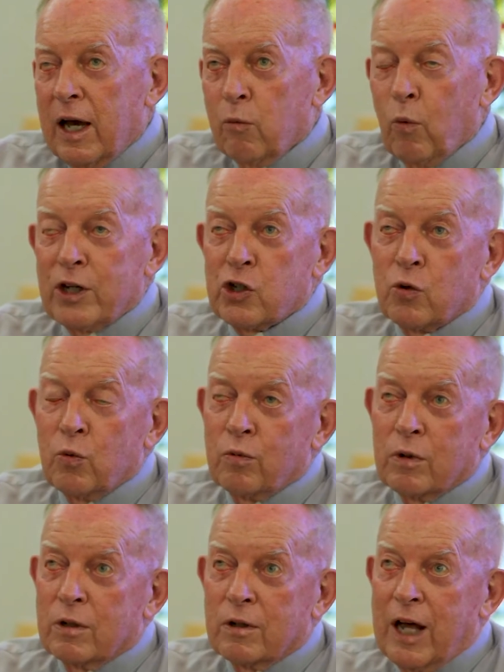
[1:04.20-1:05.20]
And once
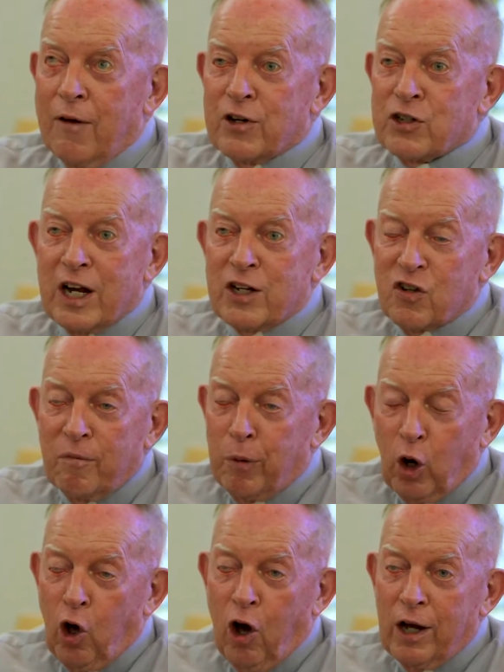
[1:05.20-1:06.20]
you have a sense of
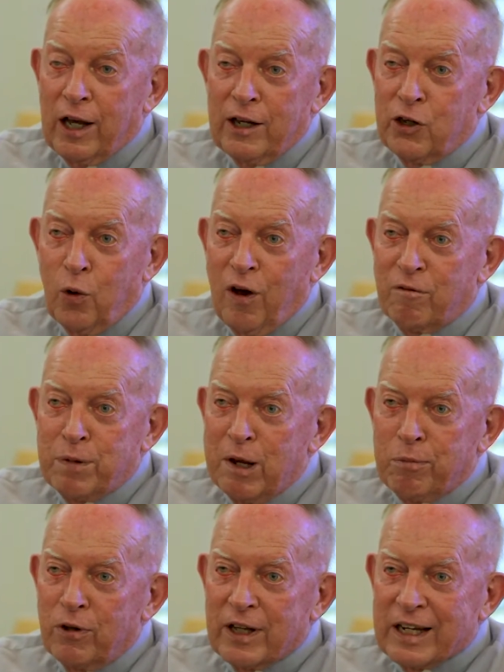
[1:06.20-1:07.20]
belonging, you have
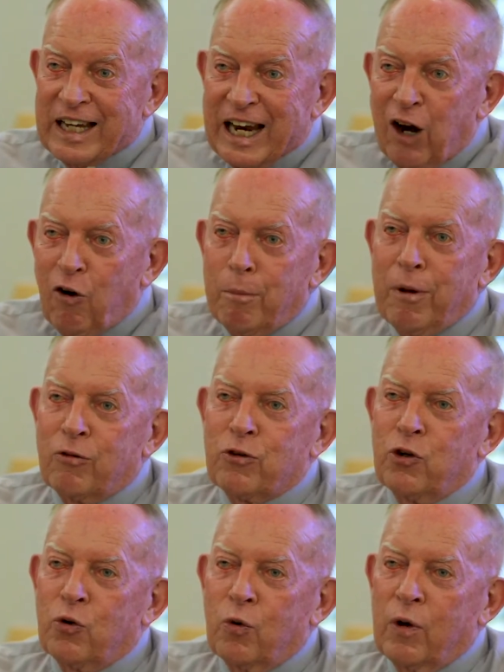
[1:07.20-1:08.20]
people that care about
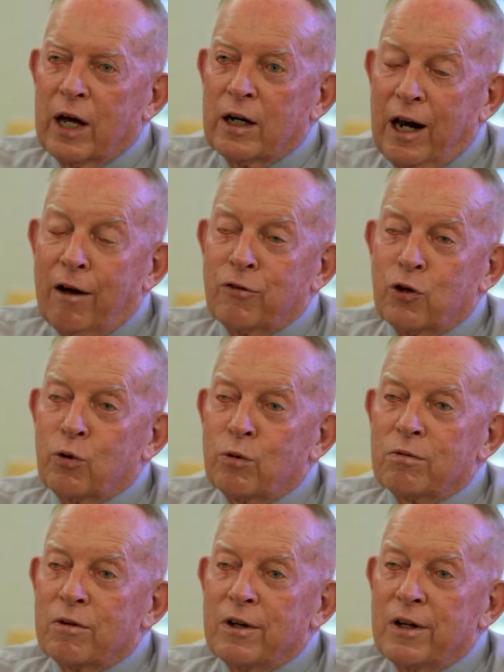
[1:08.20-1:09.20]
you and love
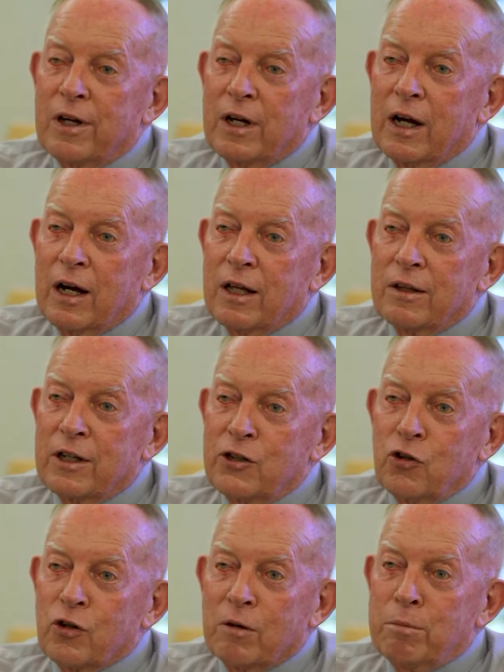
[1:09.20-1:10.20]
you, then
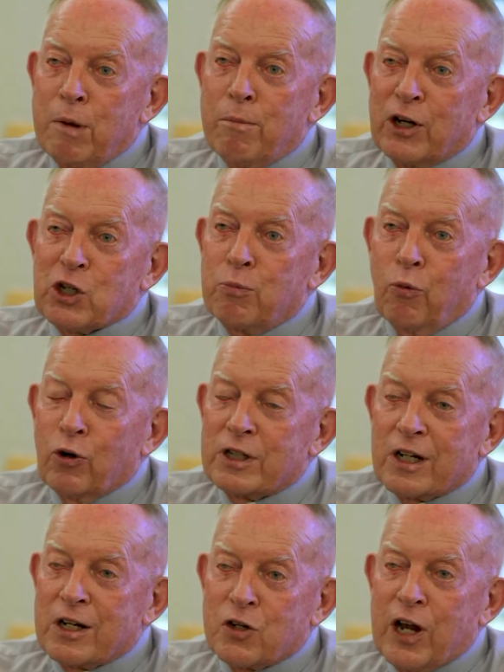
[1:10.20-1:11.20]
you can be much more
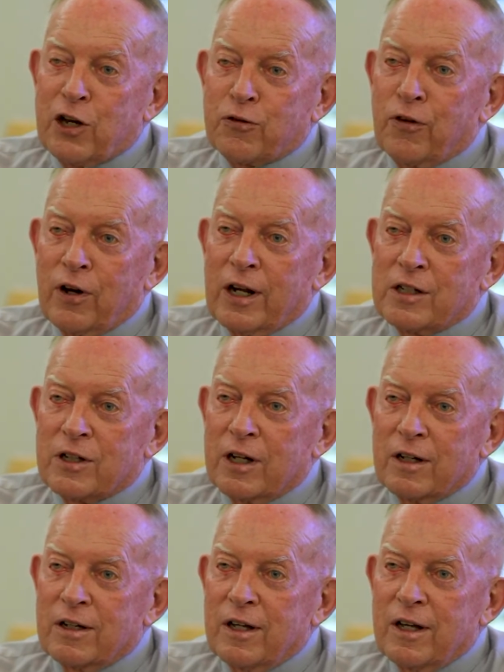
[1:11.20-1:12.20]
successful as
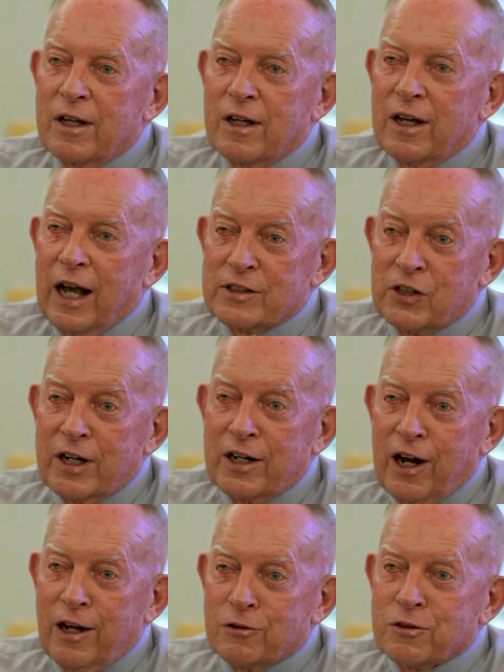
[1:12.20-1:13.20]
an
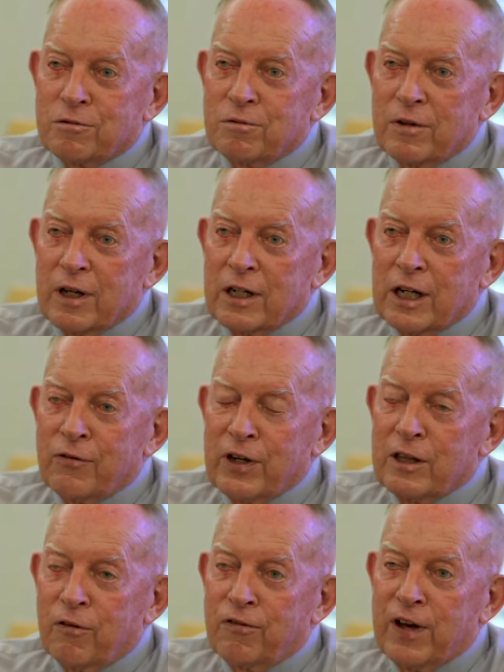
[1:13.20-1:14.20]
adult in
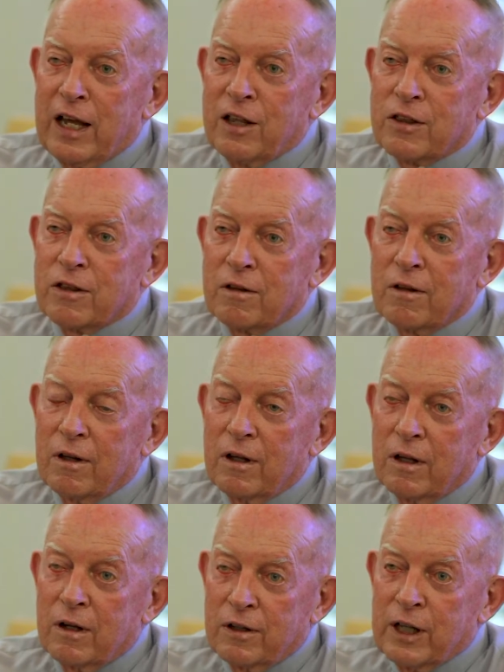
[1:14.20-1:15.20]
living the faith
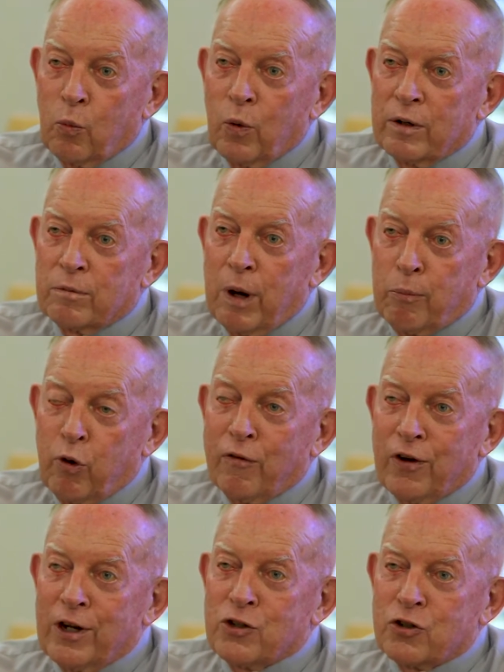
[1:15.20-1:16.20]
that we're
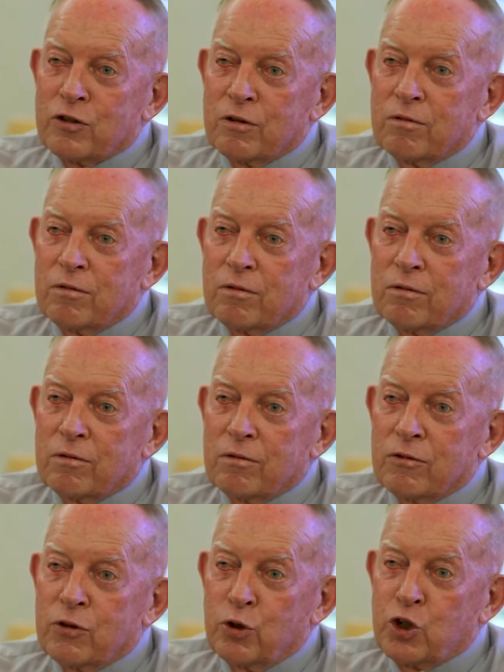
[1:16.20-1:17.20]
privileged
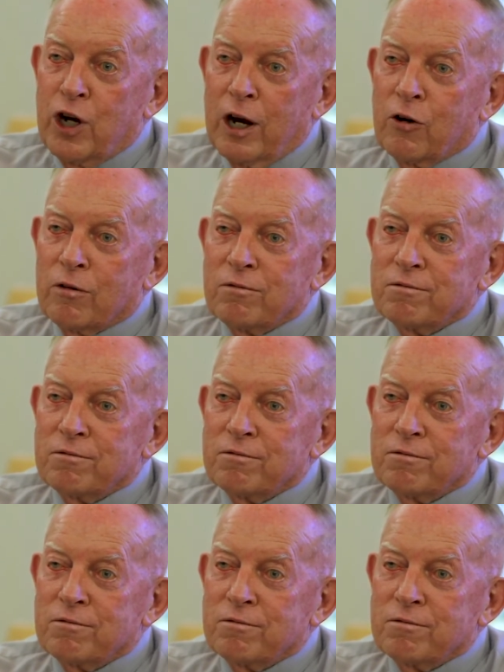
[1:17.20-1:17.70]
to share.